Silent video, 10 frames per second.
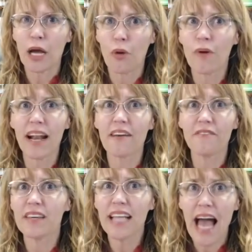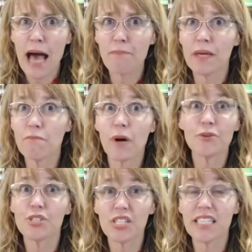when I feel happy,
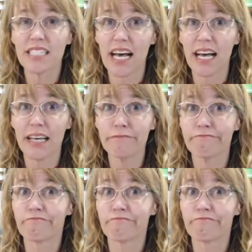most of the time,